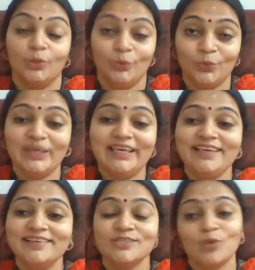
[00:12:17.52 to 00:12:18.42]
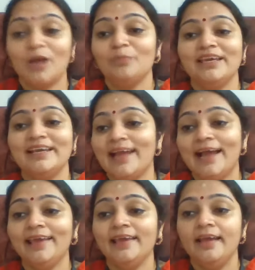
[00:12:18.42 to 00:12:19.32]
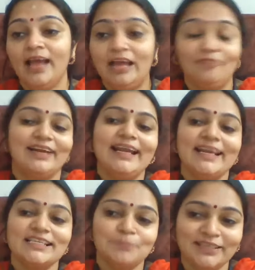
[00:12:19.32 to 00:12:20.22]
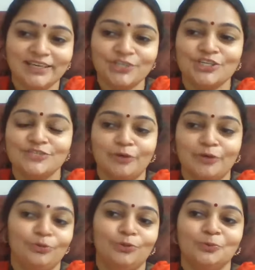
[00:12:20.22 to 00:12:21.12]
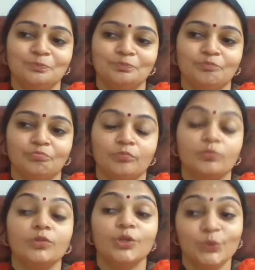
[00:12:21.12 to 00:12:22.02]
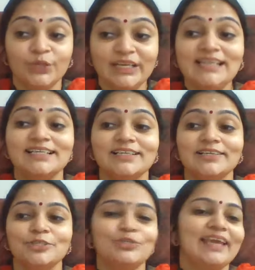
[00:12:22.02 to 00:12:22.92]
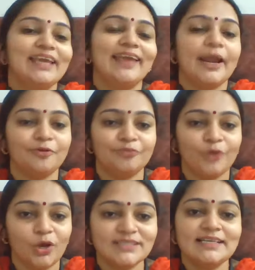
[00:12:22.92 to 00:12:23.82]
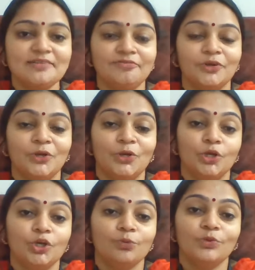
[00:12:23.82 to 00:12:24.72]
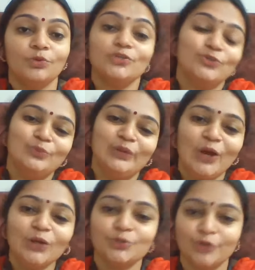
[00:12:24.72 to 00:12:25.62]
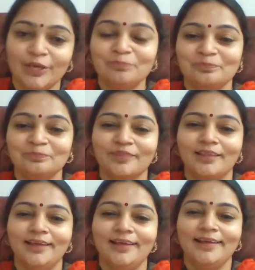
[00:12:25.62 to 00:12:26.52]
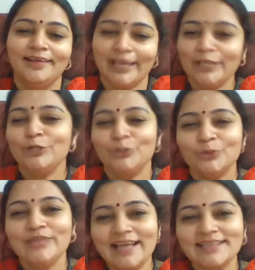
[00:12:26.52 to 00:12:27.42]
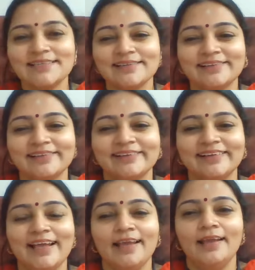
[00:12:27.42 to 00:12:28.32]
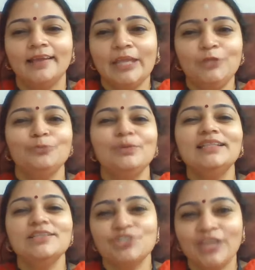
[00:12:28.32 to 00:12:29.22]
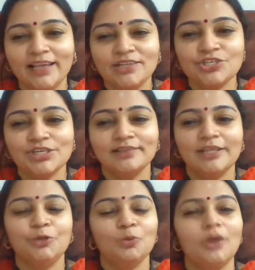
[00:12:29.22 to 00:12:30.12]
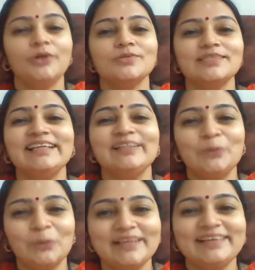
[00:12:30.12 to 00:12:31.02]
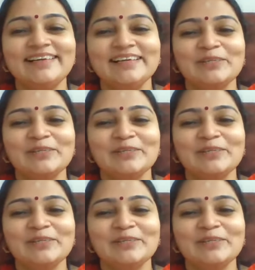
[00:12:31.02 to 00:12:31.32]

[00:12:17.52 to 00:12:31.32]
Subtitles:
We, Swami and I, have great expectations from you. You need to take care of yourself because you belong to him. Can you do that? Can you be the change that you want to see in the world?